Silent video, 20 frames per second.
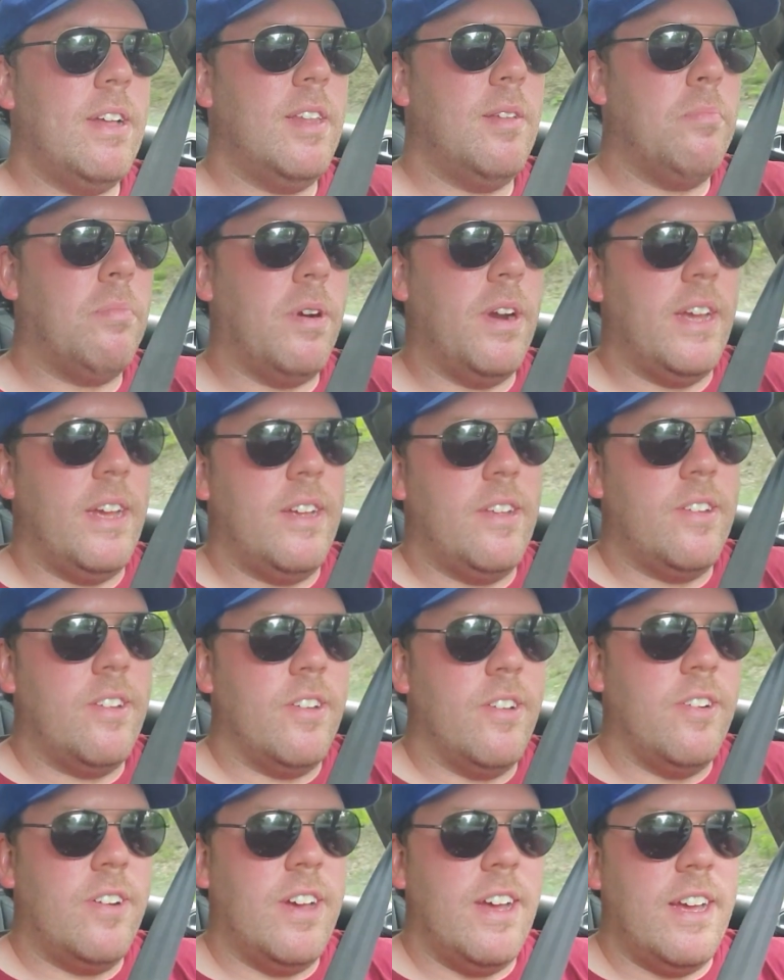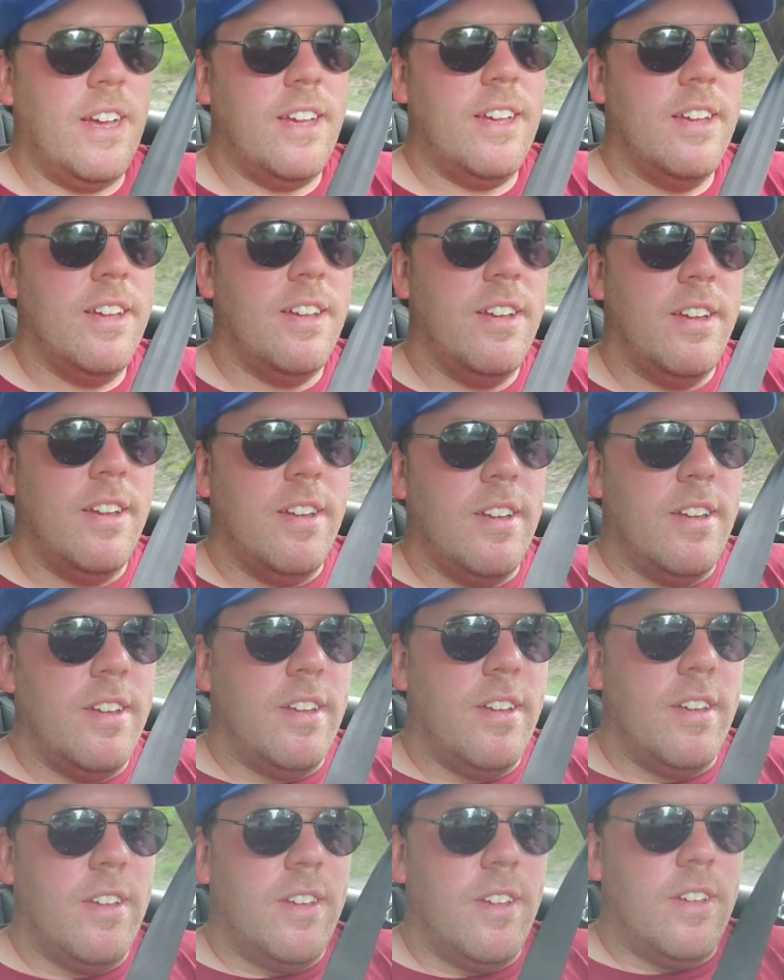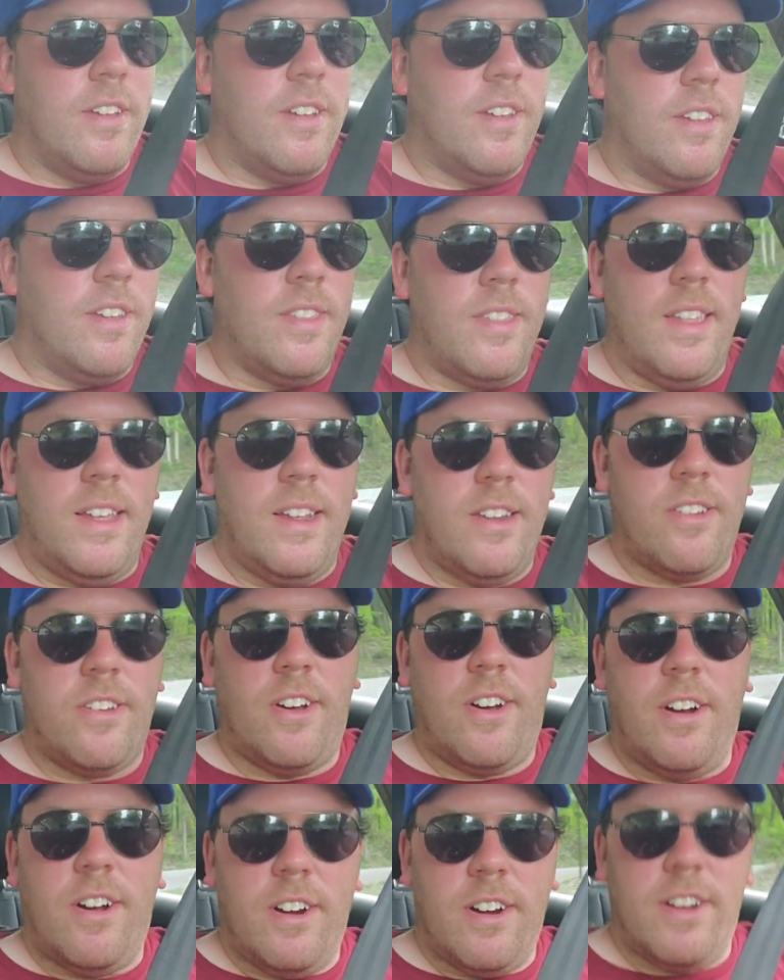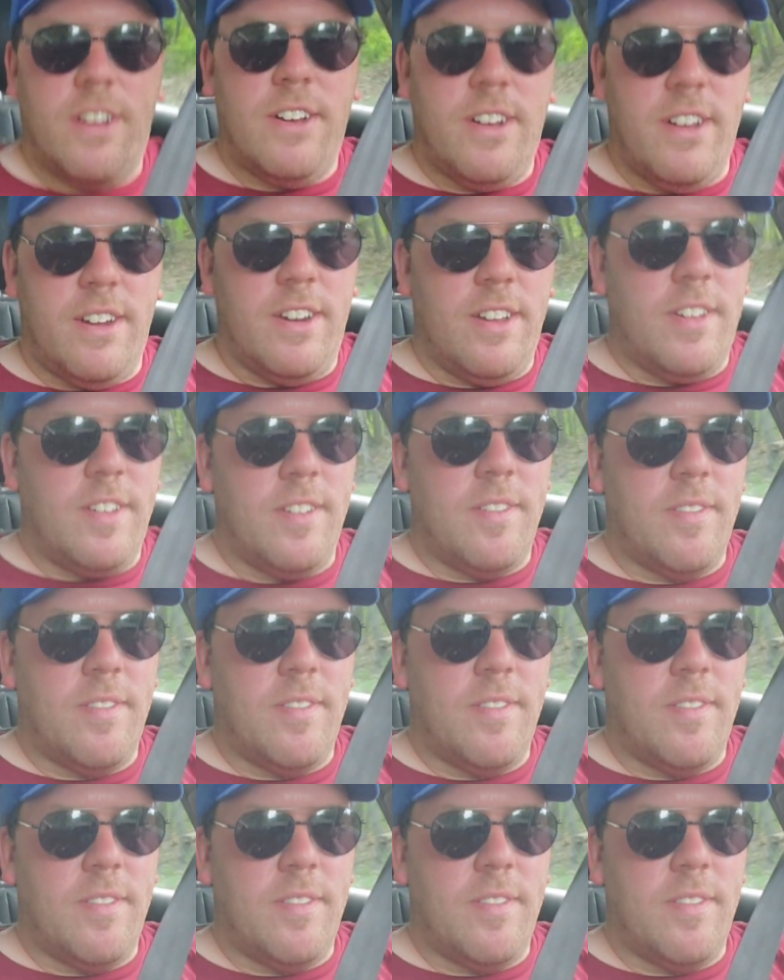on the brakes. Okay. Things are good.